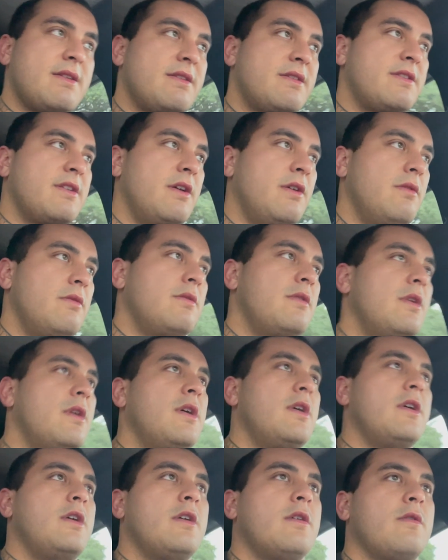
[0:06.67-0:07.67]
So
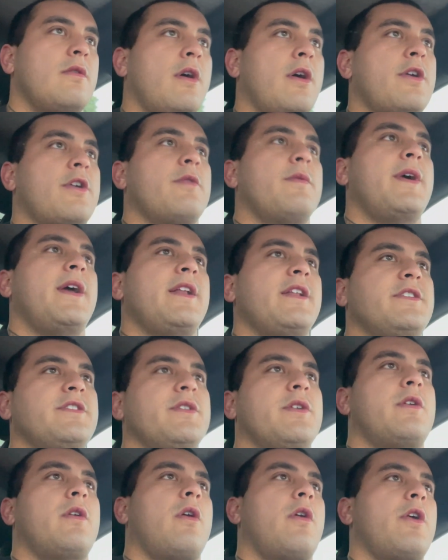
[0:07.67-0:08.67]
on our way to do
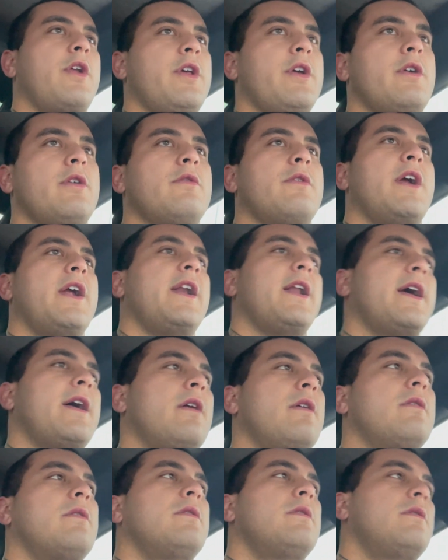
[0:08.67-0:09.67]
cardio right
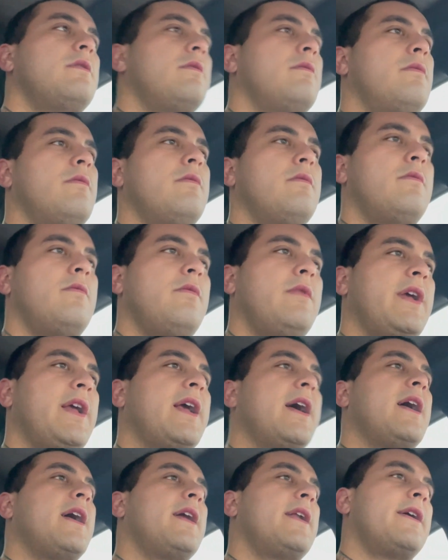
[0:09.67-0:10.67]
now. We
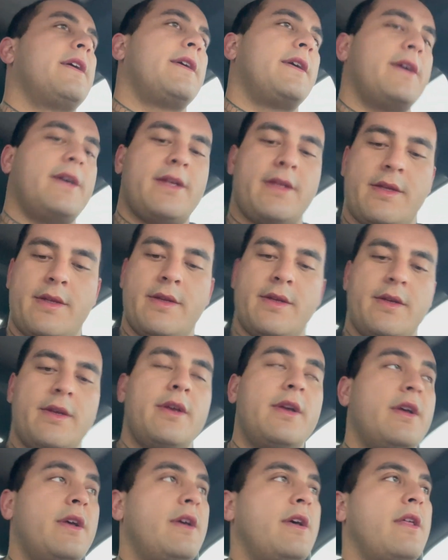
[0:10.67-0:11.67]
got
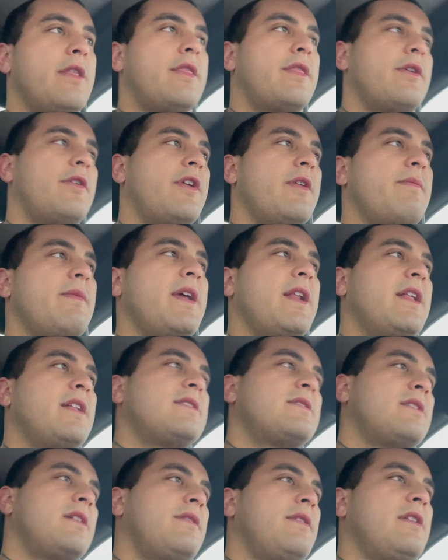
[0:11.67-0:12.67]
30
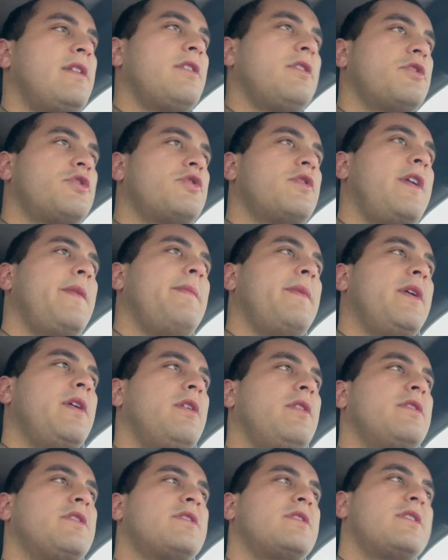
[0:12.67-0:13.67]
minutes on the little
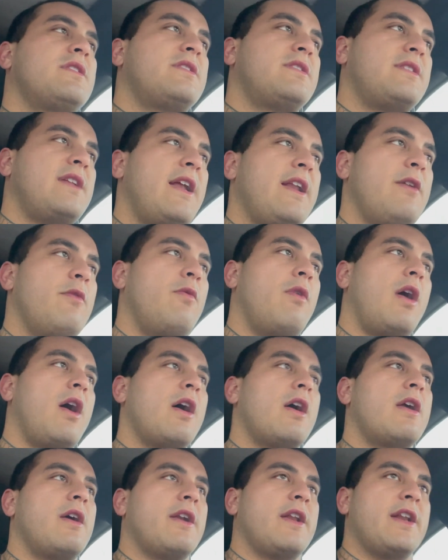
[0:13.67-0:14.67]
treadmill, just a steady
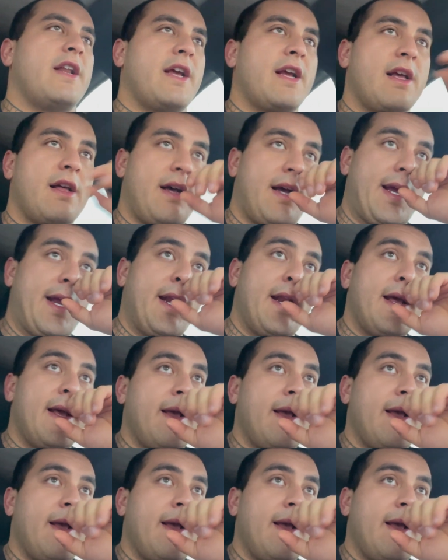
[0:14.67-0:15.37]
walk on an incline.